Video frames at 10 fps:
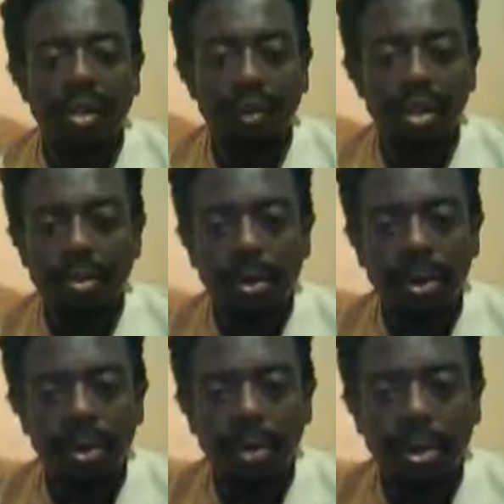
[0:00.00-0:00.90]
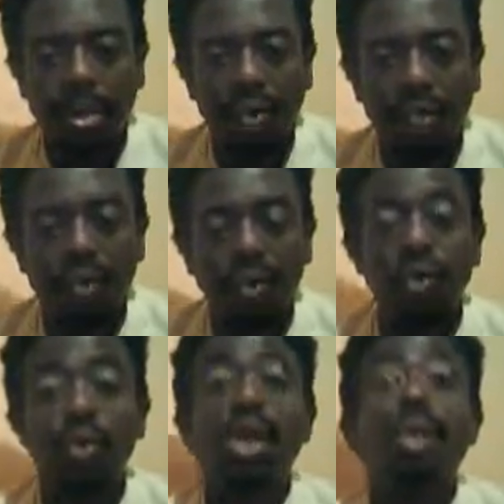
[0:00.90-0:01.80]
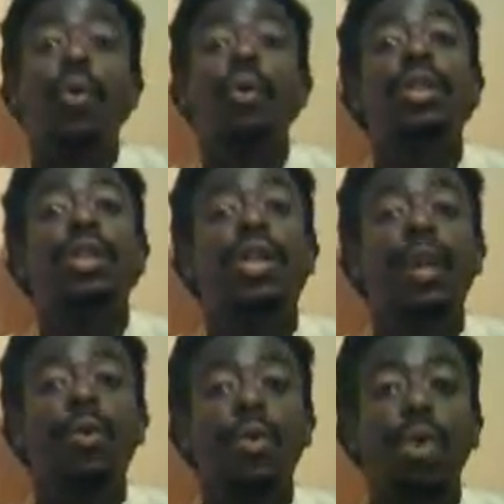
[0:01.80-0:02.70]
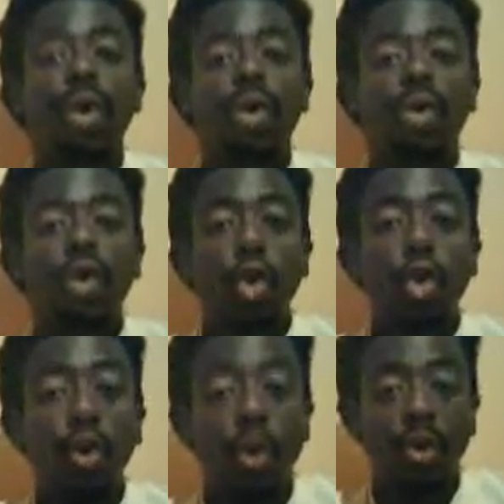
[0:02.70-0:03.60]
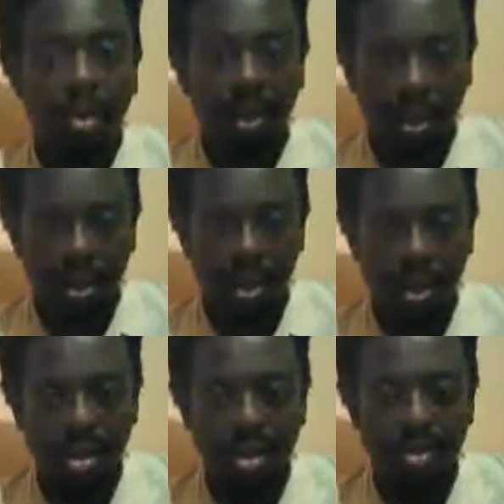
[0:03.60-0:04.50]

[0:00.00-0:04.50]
the first person point of view, you can only tell your own thoughts.